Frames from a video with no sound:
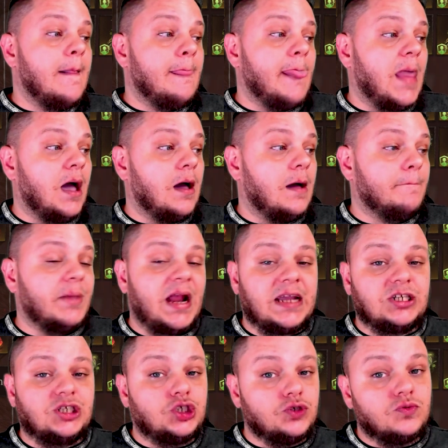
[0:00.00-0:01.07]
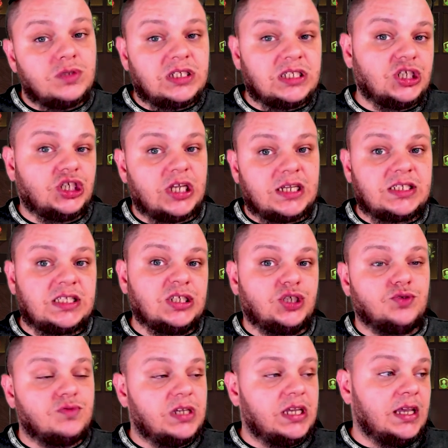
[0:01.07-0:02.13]
But I do suggest that
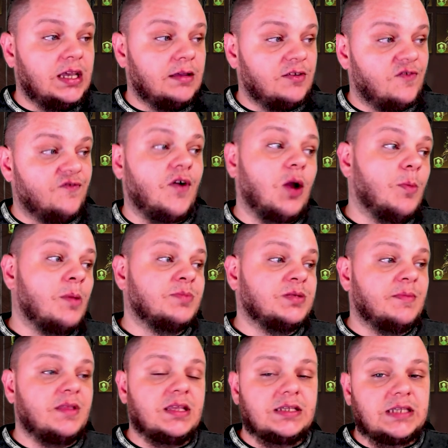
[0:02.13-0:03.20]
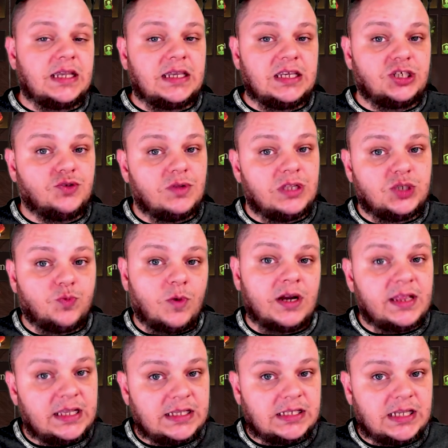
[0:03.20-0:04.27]
you farm up some of this and get you at least one of
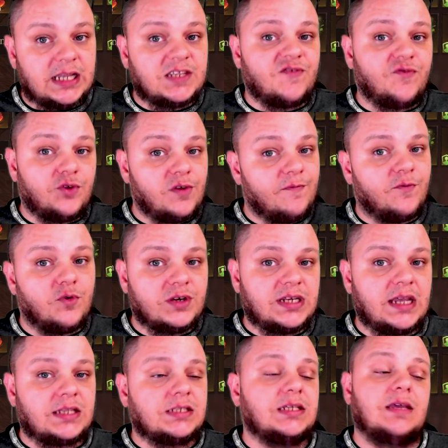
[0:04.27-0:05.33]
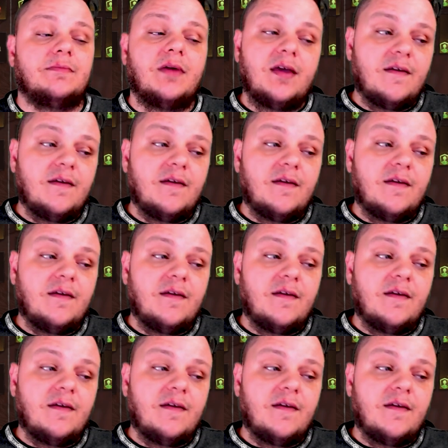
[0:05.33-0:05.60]
these sets for your Vortex team.